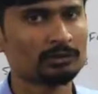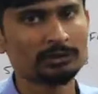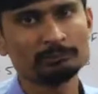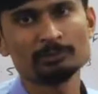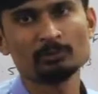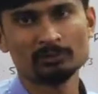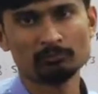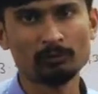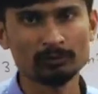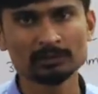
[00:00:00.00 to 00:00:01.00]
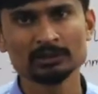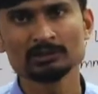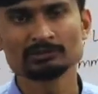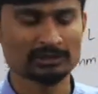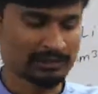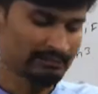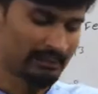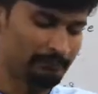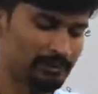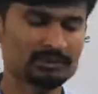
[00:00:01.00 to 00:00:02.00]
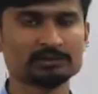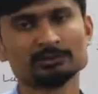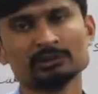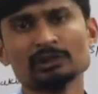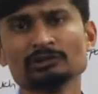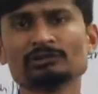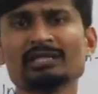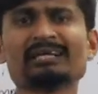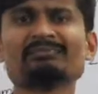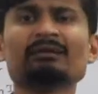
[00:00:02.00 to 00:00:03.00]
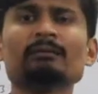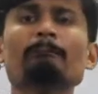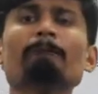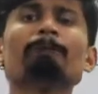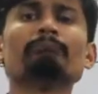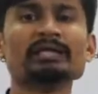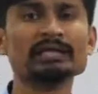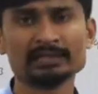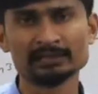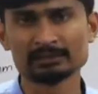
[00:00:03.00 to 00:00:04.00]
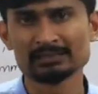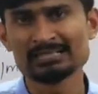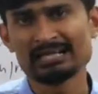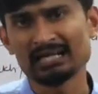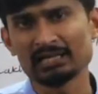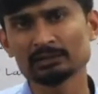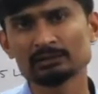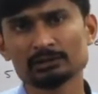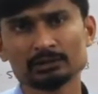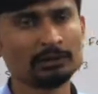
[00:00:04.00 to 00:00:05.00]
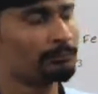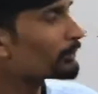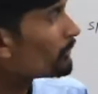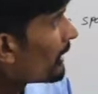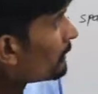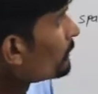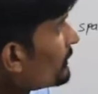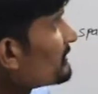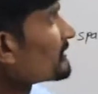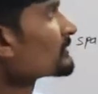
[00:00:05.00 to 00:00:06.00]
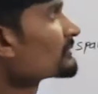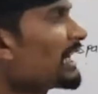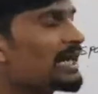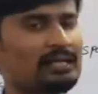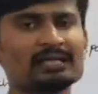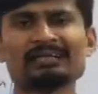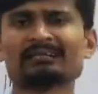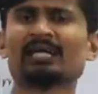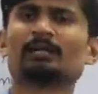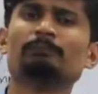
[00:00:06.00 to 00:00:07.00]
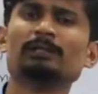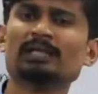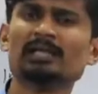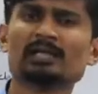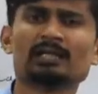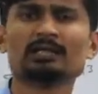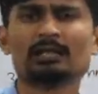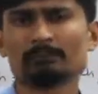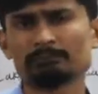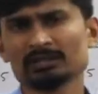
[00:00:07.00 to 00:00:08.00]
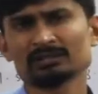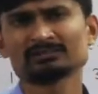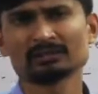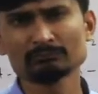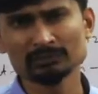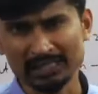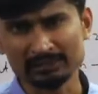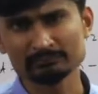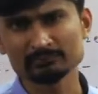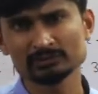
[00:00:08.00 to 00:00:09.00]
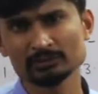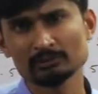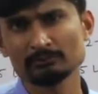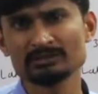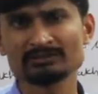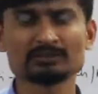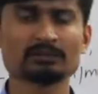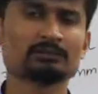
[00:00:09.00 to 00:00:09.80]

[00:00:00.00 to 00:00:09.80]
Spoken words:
if you are fall, so there is an abrasion, so there is a bleeding, and if you have noticed that bleeding after the sometimes means